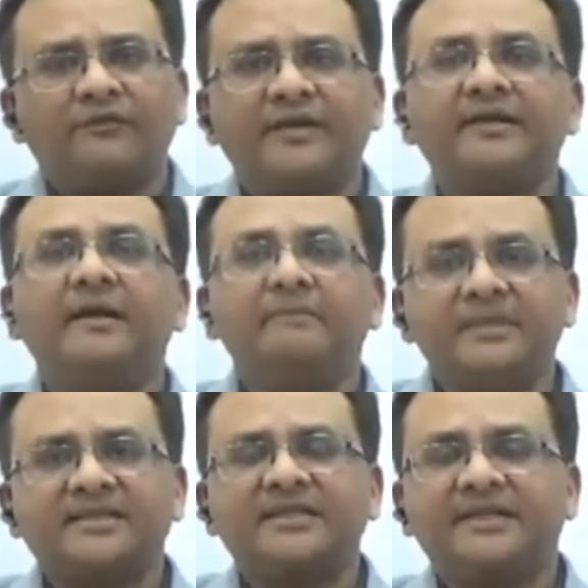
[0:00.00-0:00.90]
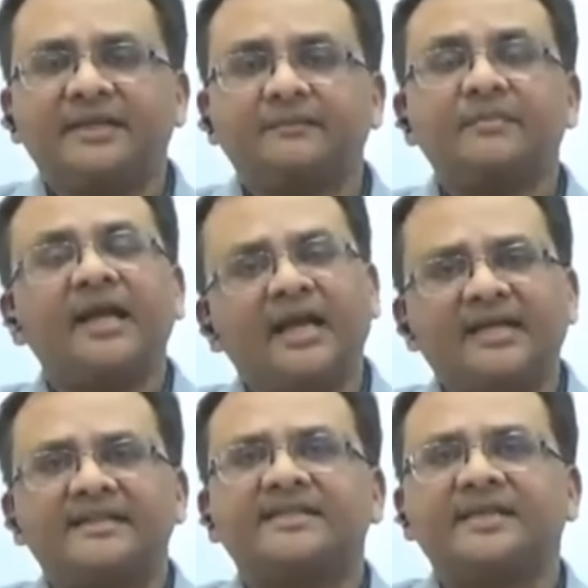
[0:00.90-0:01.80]
often misleading,
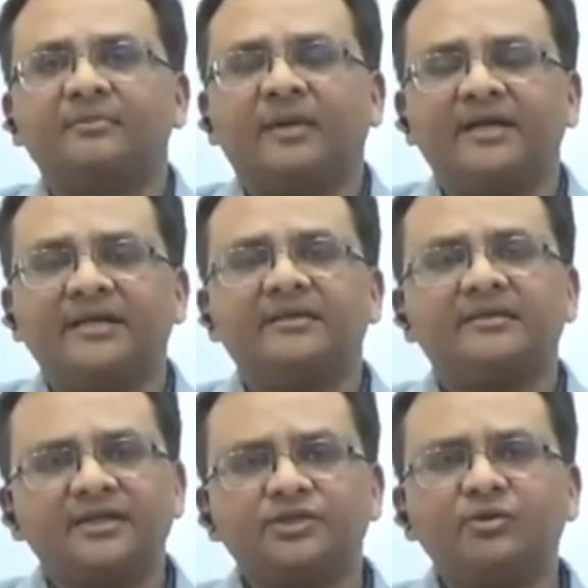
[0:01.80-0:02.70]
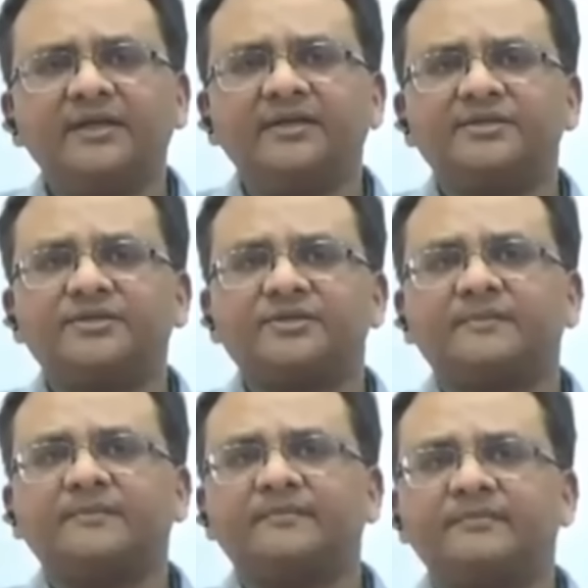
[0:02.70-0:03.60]
as said by the historians.